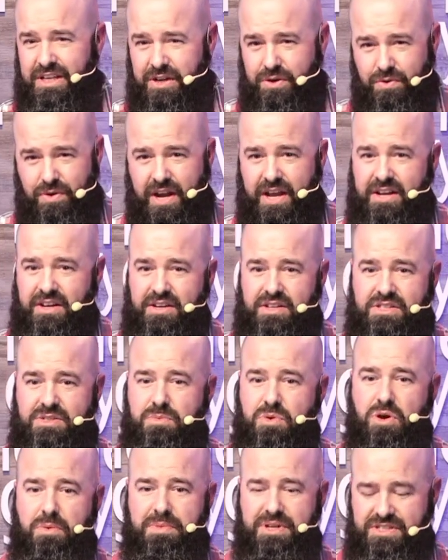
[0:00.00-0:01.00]
great in a
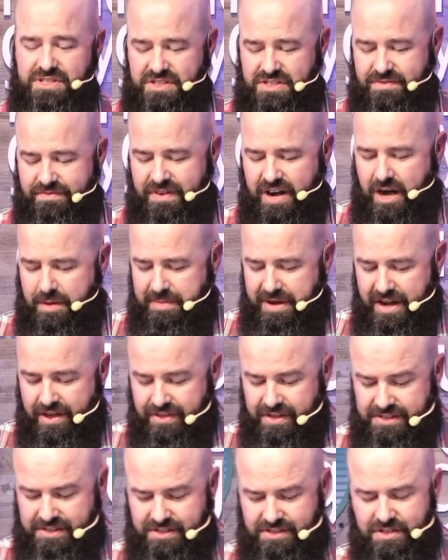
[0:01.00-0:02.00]
small business environment. Now
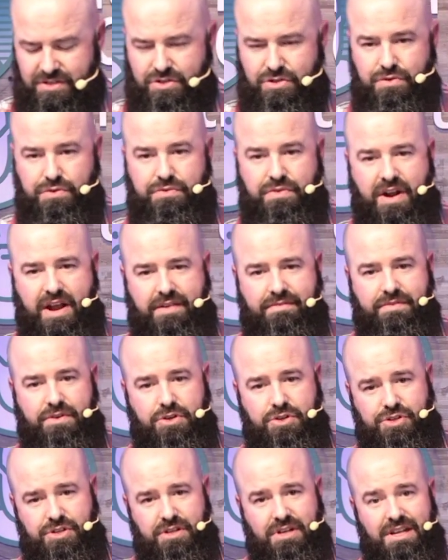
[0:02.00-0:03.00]
this is a 2-drive
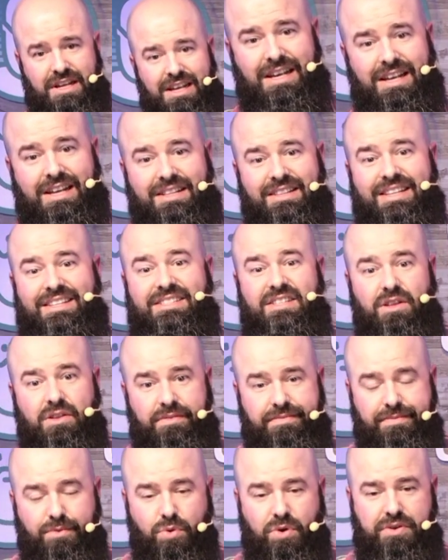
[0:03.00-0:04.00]
version. They sell
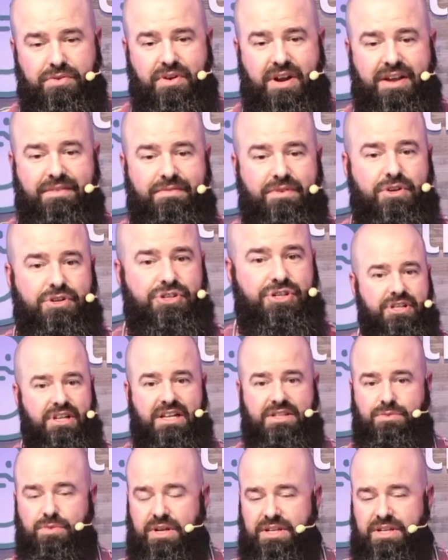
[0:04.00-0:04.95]
a 4-drive version. That's what